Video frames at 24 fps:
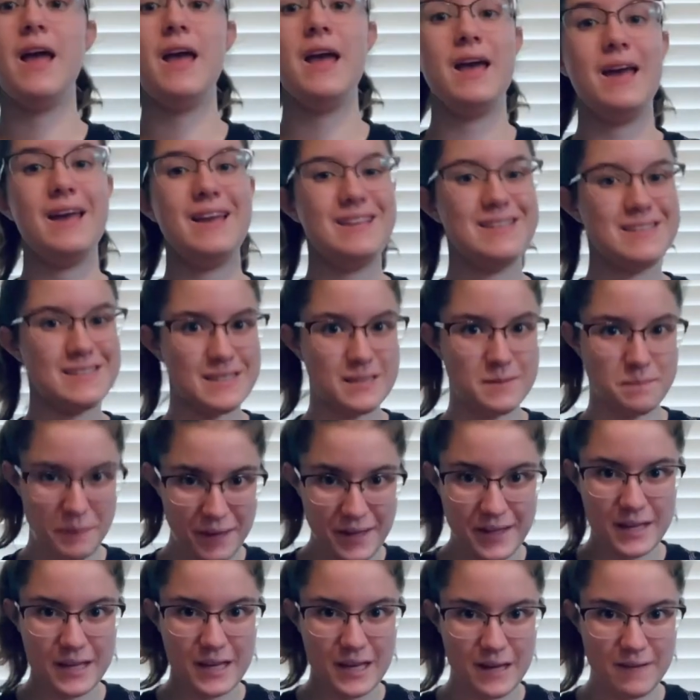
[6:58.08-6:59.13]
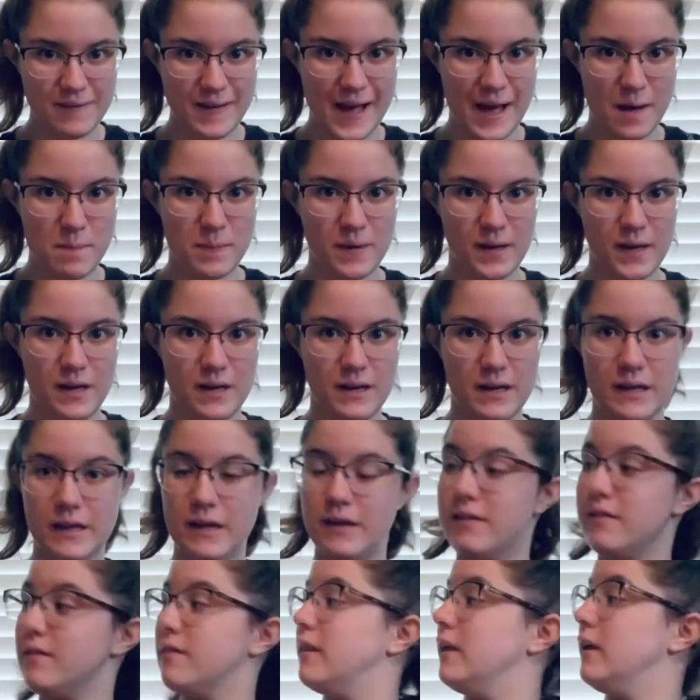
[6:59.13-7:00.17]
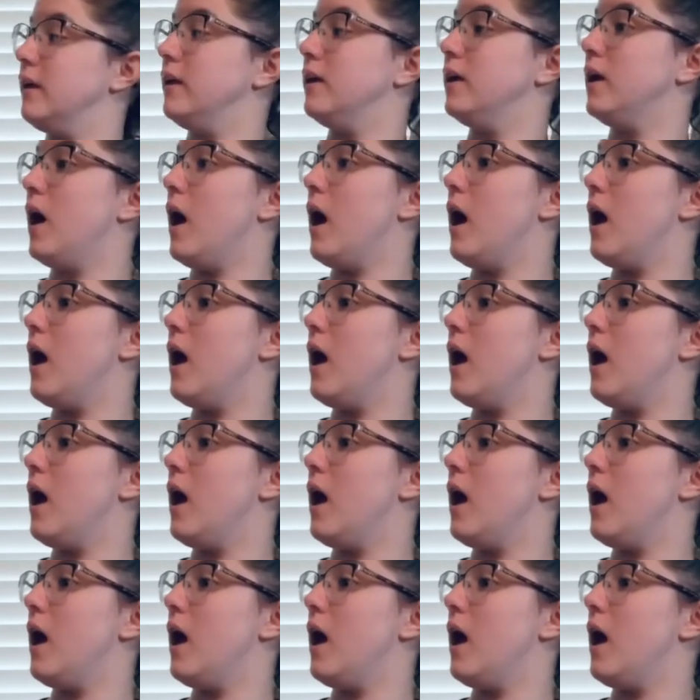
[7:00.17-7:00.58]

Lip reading: And speaking of happy endings, the